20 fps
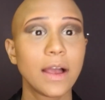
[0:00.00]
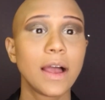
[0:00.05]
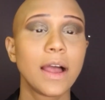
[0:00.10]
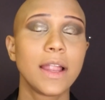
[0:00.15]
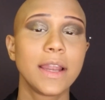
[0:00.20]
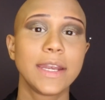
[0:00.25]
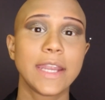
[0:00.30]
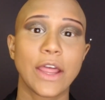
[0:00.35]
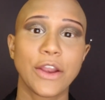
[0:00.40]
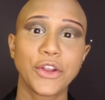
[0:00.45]

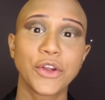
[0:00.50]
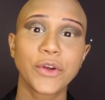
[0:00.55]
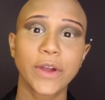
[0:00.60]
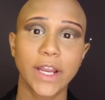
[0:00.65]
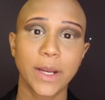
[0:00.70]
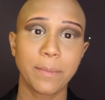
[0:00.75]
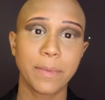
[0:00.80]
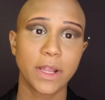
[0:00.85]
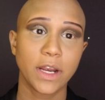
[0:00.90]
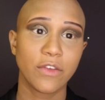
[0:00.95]
Now to create a
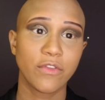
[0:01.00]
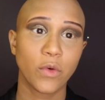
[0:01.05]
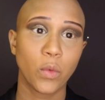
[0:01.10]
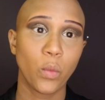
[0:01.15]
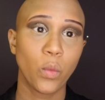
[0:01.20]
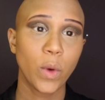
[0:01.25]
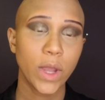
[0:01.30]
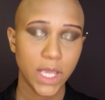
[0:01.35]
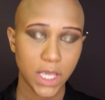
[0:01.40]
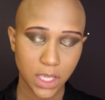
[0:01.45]
bit of a
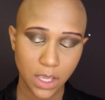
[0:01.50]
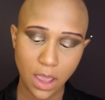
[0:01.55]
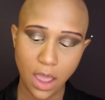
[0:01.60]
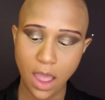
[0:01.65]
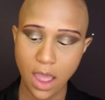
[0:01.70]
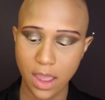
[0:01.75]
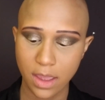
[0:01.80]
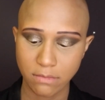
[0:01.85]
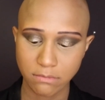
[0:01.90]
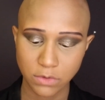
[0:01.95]
wing,
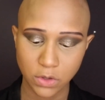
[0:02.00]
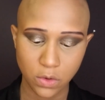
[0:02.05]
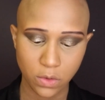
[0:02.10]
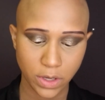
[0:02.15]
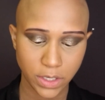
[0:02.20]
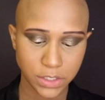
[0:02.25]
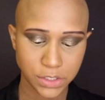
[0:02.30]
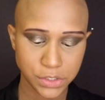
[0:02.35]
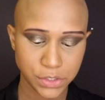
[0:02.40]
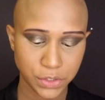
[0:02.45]
I'm
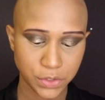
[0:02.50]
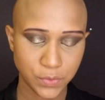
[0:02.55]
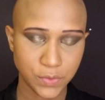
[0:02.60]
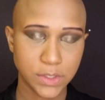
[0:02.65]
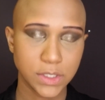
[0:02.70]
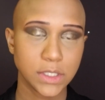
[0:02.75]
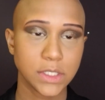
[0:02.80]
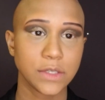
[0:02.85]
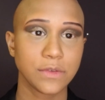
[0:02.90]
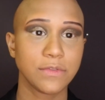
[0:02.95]
going to use the
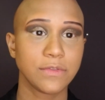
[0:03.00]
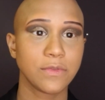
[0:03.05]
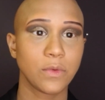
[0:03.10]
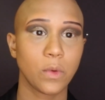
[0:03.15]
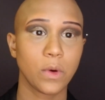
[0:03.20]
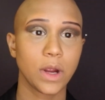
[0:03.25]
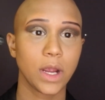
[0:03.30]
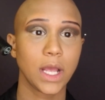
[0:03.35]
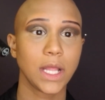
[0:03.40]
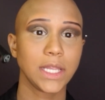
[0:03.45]

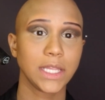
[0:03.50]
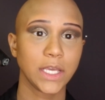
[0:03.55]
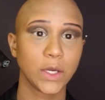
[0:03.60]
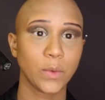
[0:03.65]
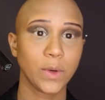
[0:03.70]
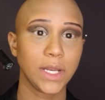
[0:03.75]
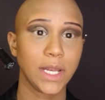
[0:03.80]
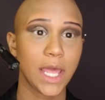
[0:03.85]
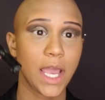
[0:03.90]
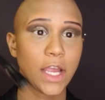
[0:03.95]
Sephora
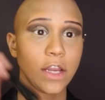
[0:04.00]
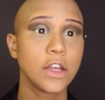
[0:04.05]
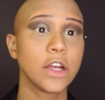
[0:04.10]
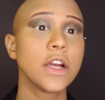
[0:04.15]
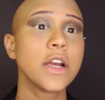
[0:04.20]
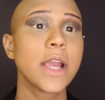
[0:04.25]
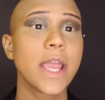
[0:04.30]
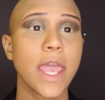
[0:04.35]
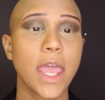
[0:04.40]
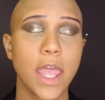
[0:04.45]
liquid liner
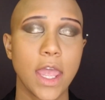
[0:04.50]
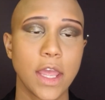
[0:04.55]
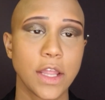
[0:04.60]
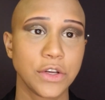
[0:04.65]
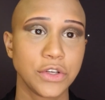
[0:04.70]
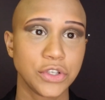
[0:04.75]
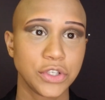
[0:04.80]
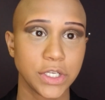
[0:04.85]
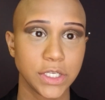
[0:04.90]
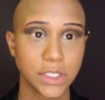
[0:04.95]

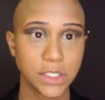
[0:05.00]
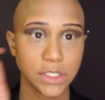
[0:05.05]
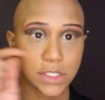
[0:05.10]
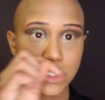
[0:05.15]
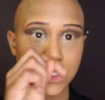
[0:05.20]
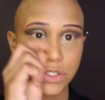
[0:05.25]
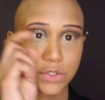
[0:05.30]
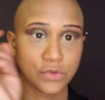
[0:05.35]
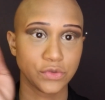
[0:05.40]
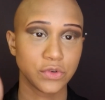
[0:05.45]
and just
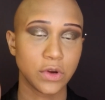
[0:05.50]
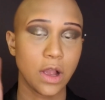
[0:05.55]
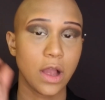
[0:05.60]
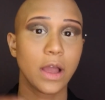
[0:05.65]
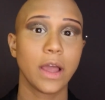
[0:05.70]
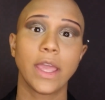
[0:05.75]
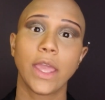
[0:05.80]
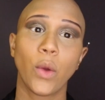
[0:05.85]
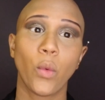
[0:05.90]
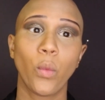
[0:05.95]
draw
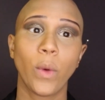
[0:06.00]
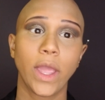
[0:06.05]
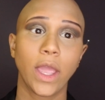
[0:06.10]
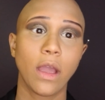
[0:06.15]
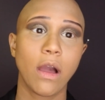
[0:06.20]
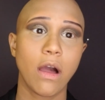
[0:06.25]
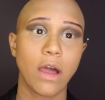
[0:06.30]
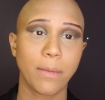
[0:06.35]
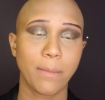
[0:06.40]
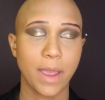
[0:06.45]
a wing
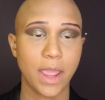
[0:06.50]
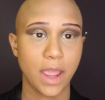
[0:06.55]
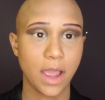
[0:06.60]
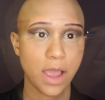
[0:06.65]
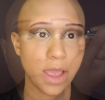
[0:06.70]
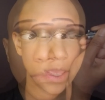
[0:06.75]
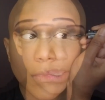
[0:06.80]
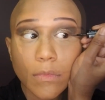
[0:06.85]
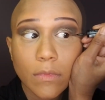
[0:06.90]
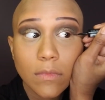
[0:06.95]
on my
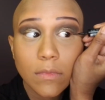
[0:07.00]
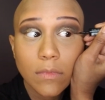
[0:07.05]
eye.